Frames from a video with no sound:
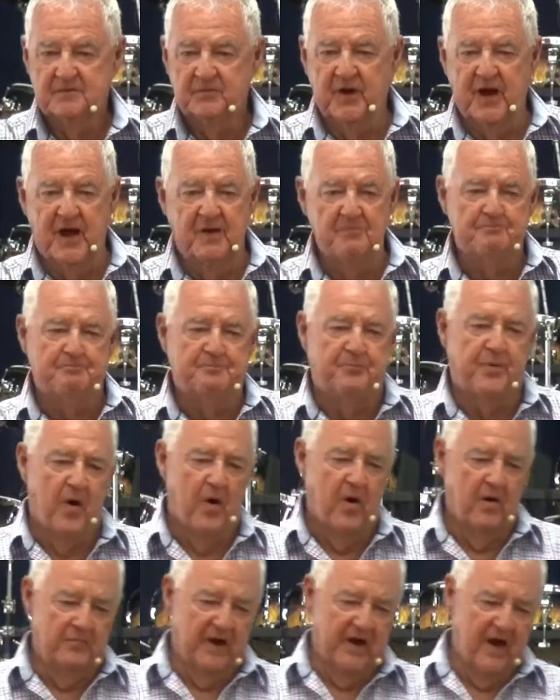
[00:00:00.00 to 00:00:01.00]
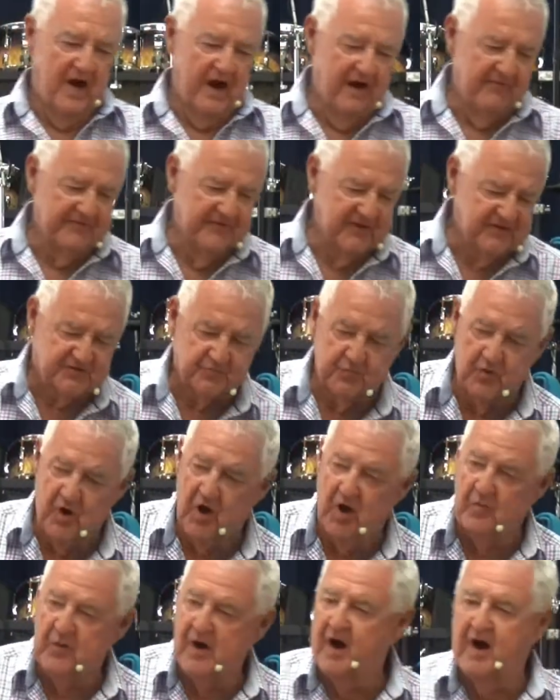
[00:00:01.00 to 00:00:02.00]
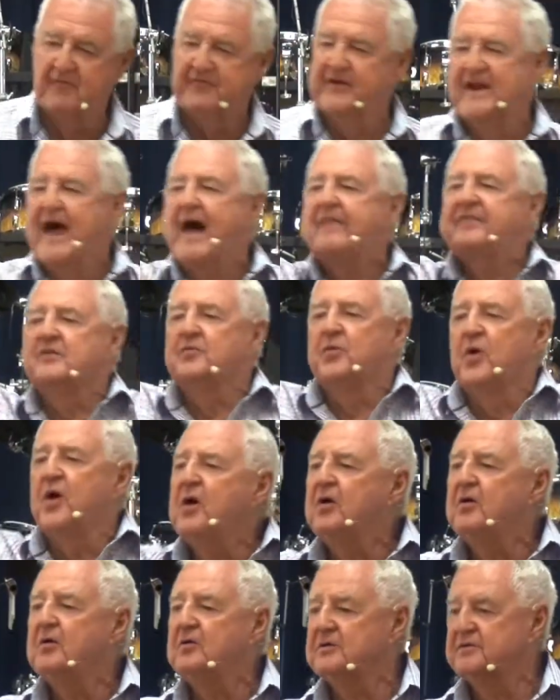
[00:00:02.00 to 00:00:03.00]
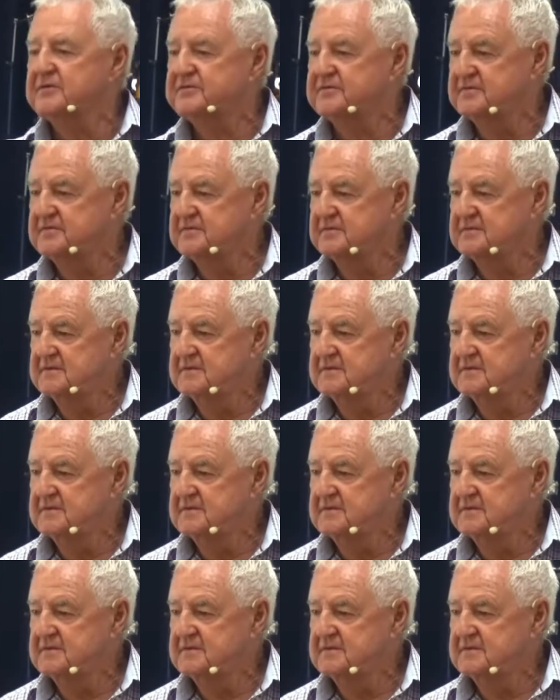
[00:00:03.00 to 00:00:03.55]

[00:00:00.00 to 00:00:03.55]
We're not of this world. We're of another world,